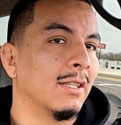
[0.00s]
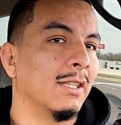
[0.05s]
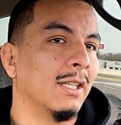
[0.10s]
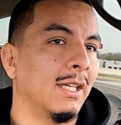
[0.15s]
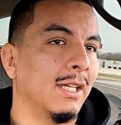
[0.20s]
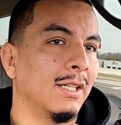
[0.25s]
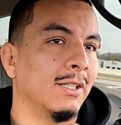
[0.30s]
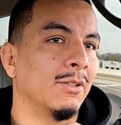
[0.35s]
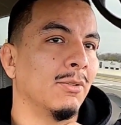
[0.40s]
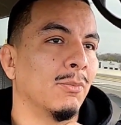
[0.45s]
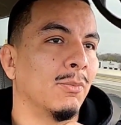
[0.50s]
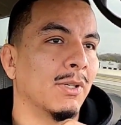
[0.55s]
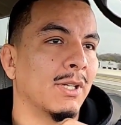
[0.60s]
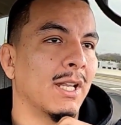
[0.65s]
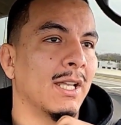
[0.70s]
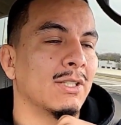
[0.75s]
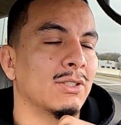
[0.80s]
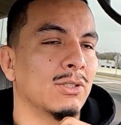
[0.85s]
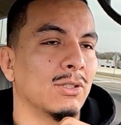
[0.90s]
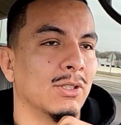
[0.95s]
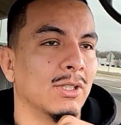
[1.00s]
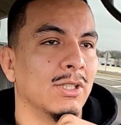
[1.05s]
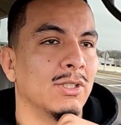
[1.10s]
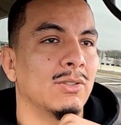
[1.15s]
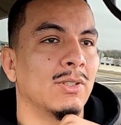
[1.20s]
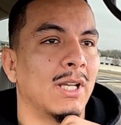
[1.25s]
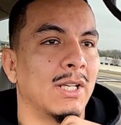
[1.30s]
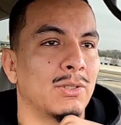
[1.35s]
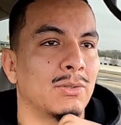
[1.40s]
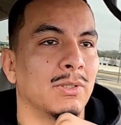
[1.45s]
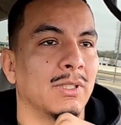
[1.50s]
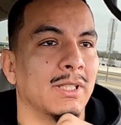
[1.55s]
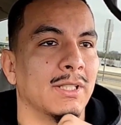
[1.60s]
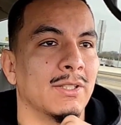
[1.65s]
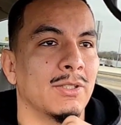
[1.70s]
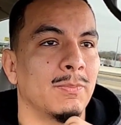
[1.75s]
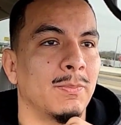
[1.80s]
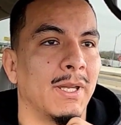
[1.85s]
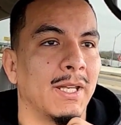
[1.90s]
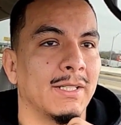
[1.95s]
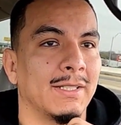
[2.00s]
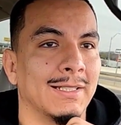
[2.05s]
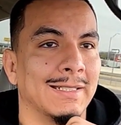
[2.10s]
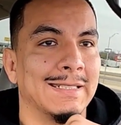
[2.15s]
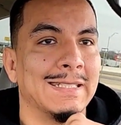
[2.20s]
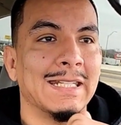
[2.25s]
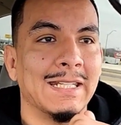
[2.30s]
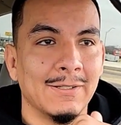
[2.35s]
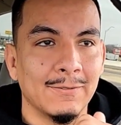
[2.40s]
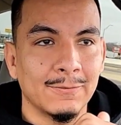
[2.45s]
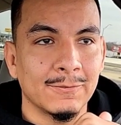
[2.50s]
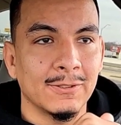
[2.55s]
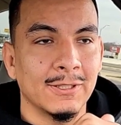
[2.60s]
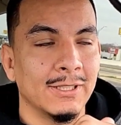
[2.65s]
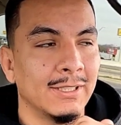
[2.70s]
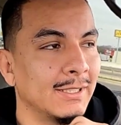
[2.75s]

Then when I started to actually inspect the diff